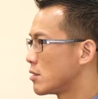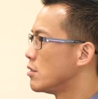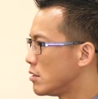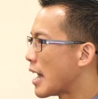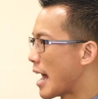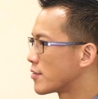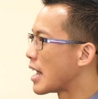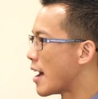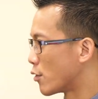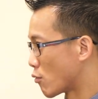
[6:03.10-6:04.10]
You have to
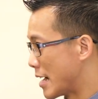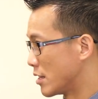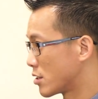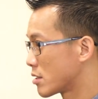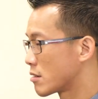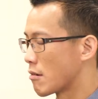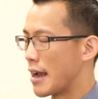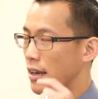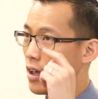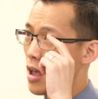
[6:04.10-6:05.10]
have a range,
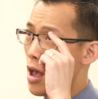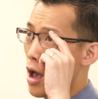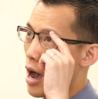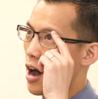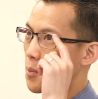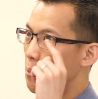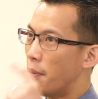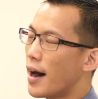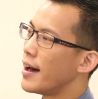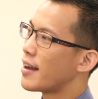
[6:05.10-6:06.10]
right?
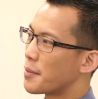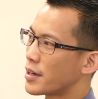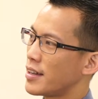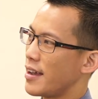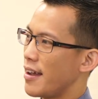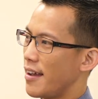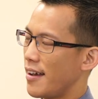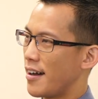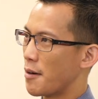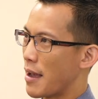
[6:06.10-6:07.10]
But I'm gonna
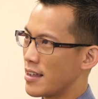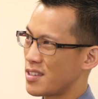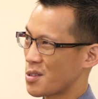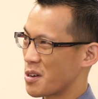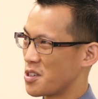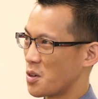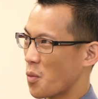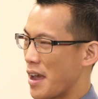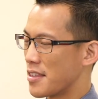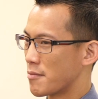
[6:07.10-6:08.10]
answer this question in a
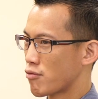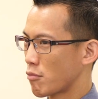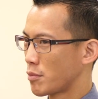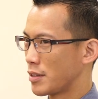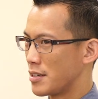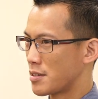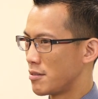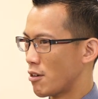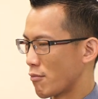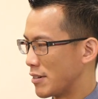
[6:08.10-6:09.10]
way that probably is
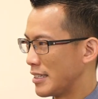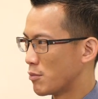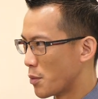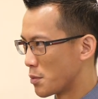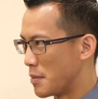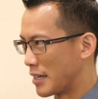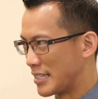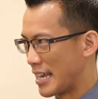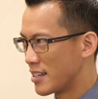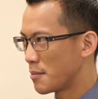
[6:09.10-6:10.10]
not really what was being
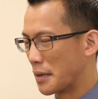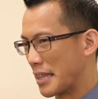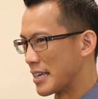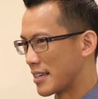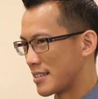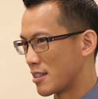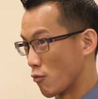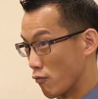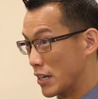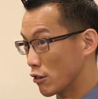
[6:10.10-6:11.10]
intended, but I think is the
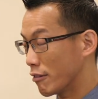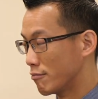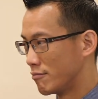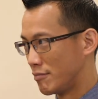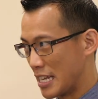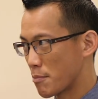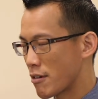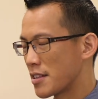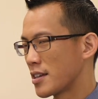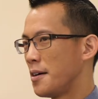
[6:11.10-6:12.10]
real deeper
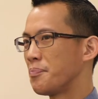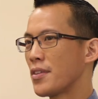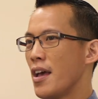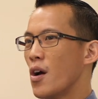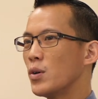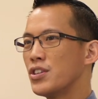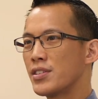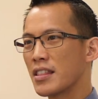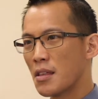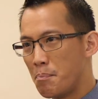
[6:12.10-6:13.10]
answer, which is
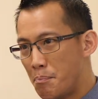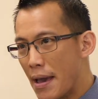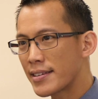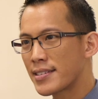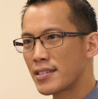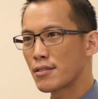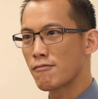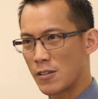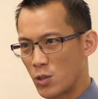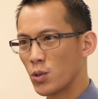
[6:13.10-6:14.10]
that the best
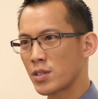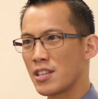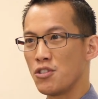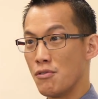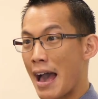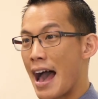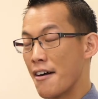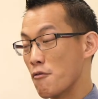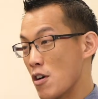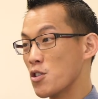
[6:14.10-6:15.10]
resource that you
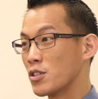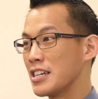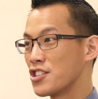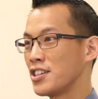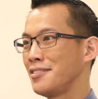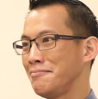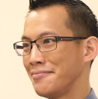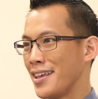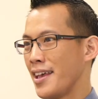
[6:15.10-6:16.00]
have when you're teaching